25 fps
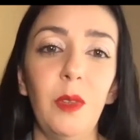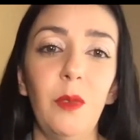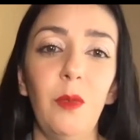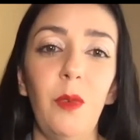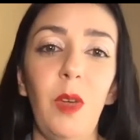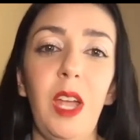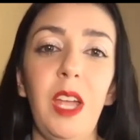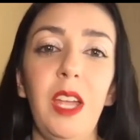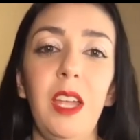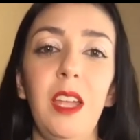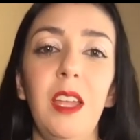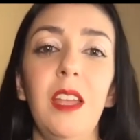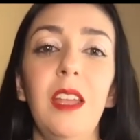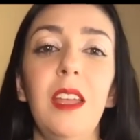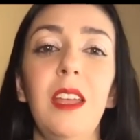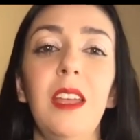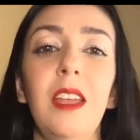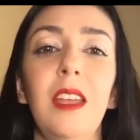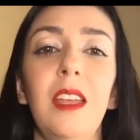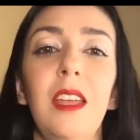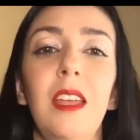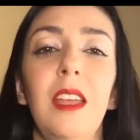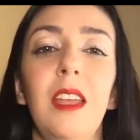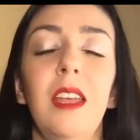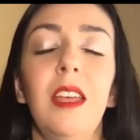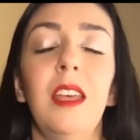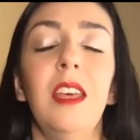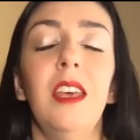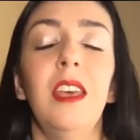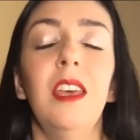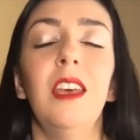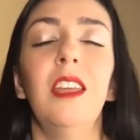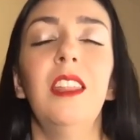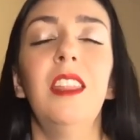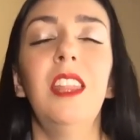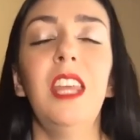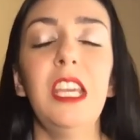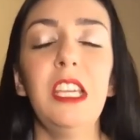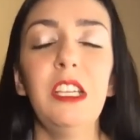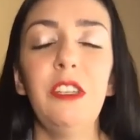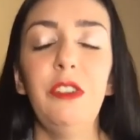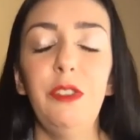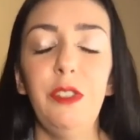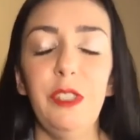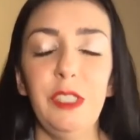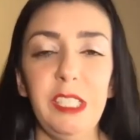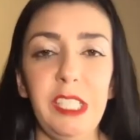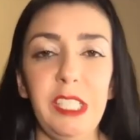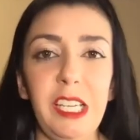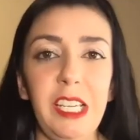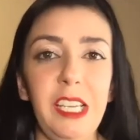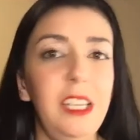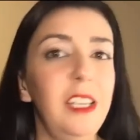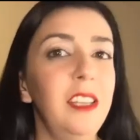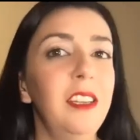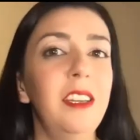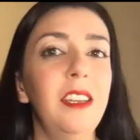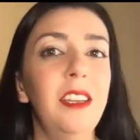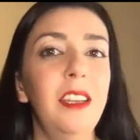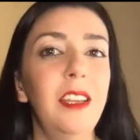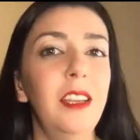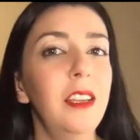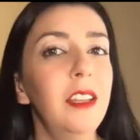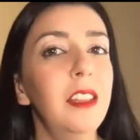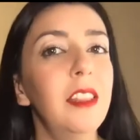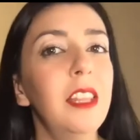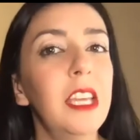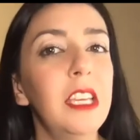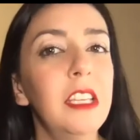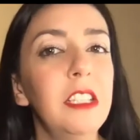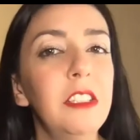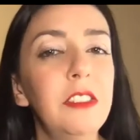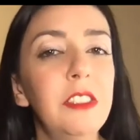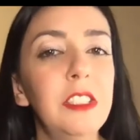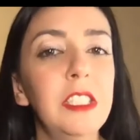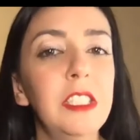right? Thankfully, and